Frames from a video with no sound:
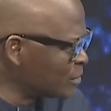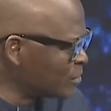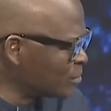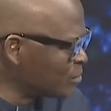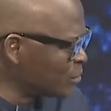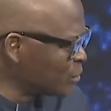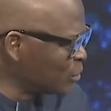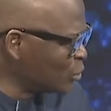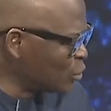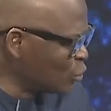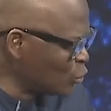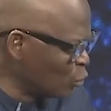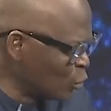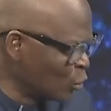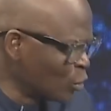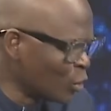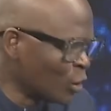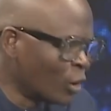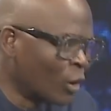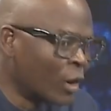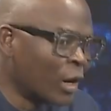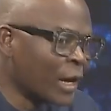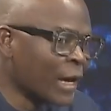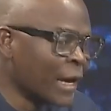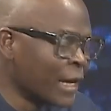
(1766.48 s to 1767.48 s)
you
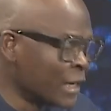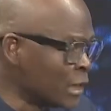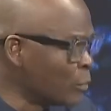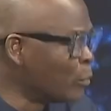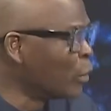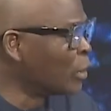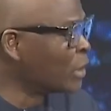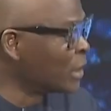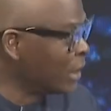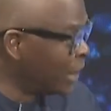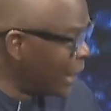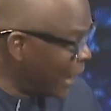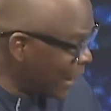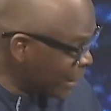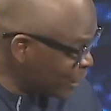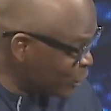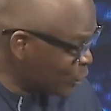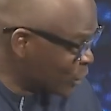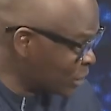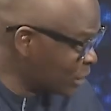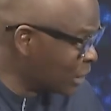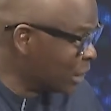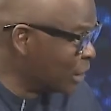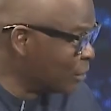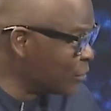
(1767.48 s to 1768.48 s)
or anybody like
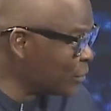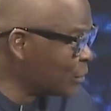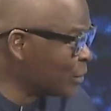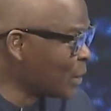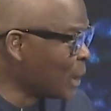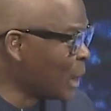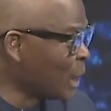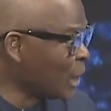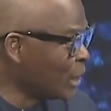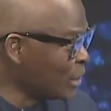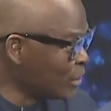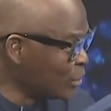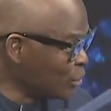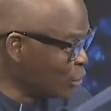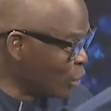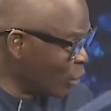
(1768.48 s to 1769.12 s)
yourself, your